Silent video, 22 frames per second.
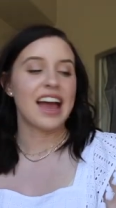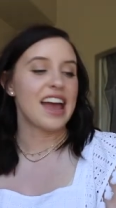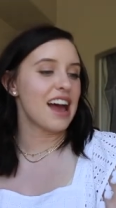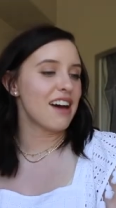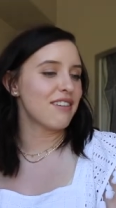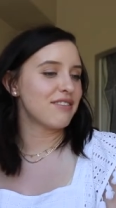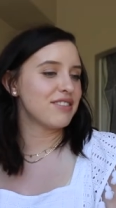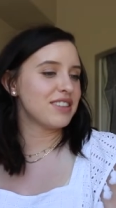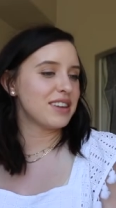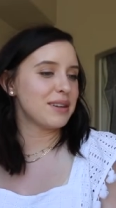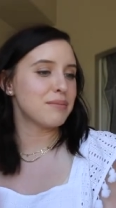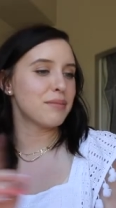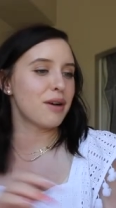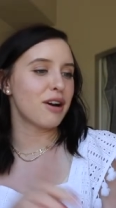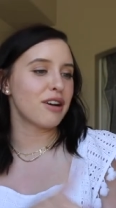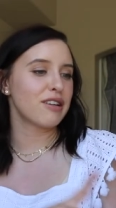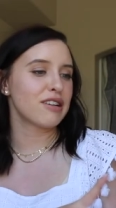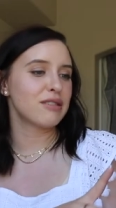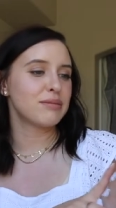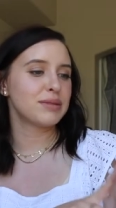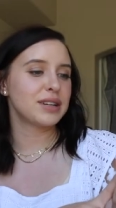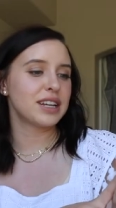I have the
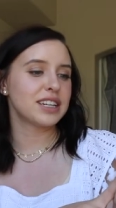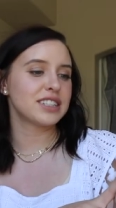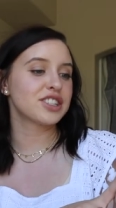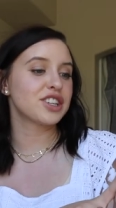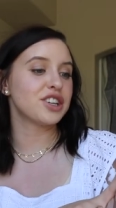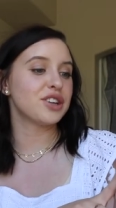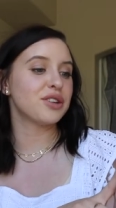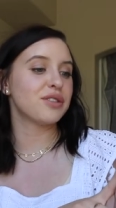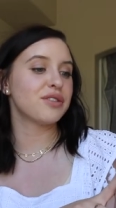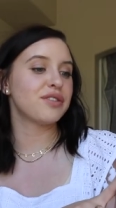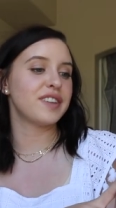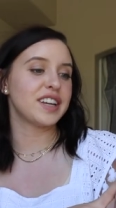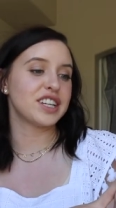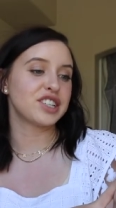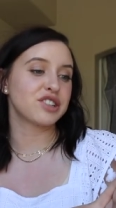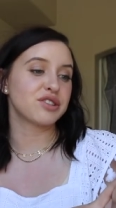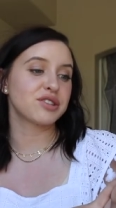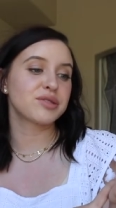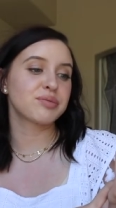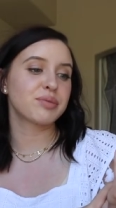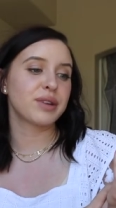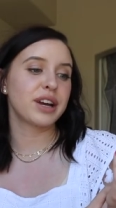Mario Badescu
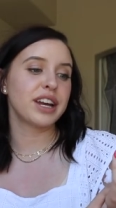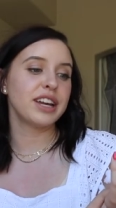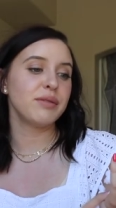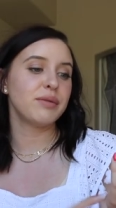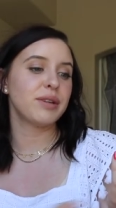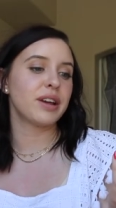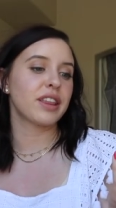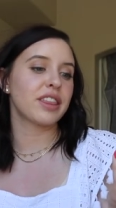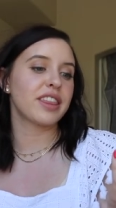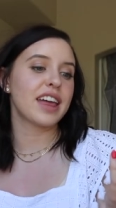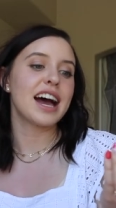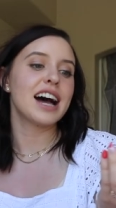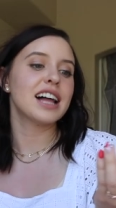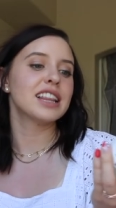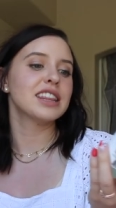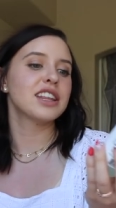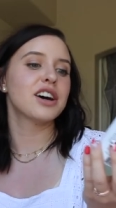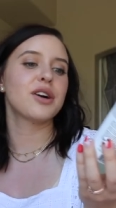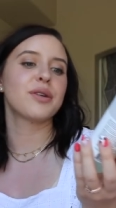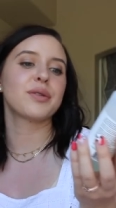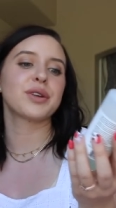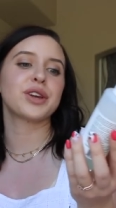Facial Spray with
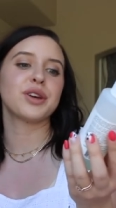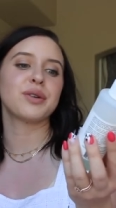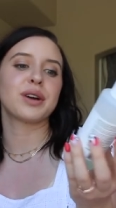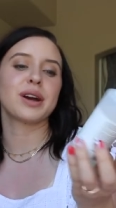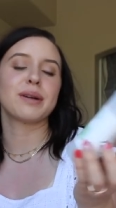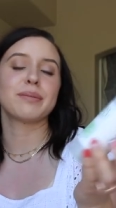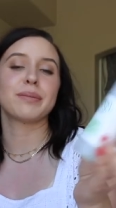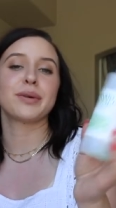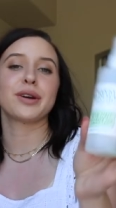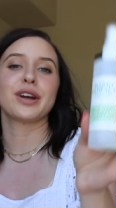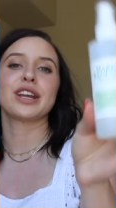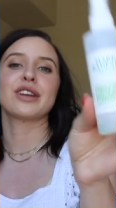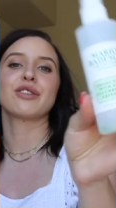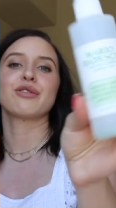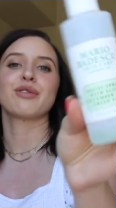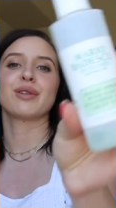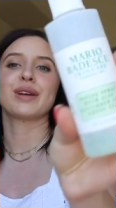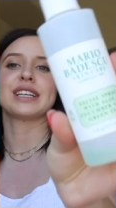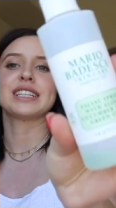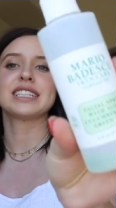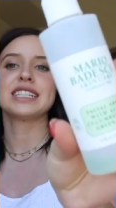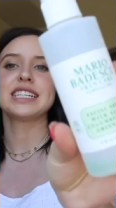aloe, cucumber, and
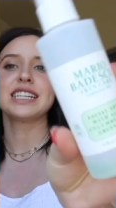green